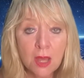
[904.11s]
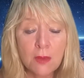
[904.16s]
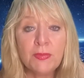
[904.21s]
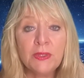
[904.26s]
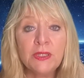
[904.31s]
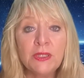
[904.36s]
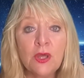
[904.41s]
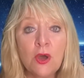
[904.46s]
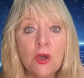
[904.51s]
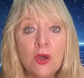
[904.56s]

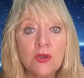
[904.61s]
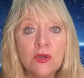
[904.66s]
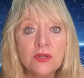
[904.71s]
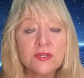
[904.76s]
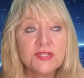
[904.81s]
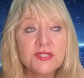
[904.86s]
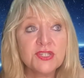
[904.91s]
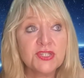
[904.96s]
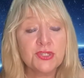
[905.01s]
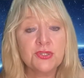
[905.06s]

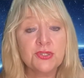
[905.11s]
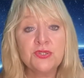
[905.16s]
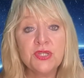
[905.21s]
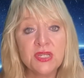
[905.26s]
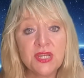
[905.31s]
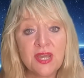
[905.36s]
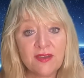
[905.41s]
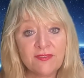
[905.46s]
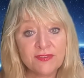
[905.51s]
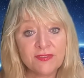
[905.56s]
belongs to your
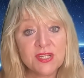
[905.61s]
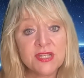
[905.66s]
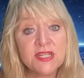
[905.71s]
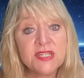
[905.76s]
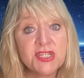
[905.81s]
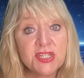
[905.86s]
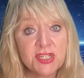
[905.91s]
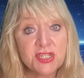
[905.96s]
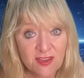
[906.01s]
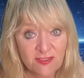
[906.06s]

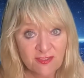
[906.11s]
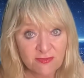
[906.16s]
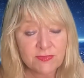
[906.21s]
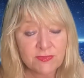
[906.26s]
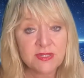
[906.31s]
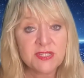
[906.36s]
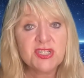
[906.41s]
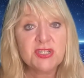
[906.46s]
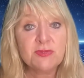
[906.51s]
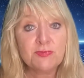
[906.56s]
governors, your governments,